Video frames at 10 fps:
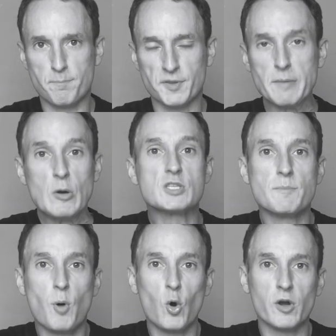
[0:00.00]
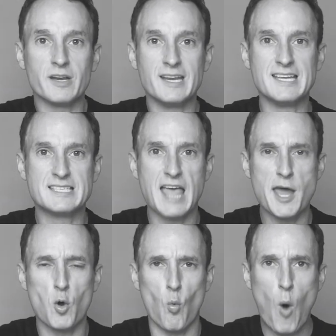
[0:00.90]
but the most important is
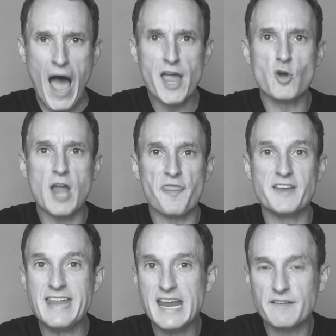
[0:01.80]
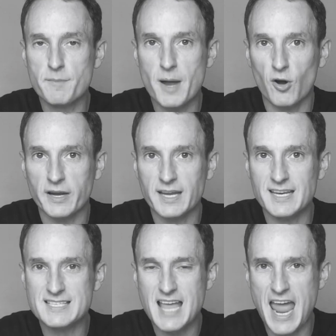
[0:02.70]
that why are not the Native
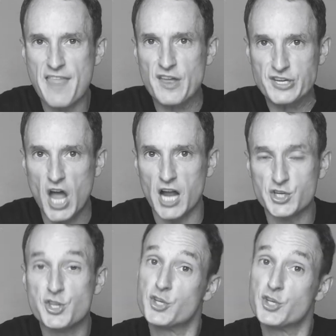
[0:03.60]
Americans and the Dutch,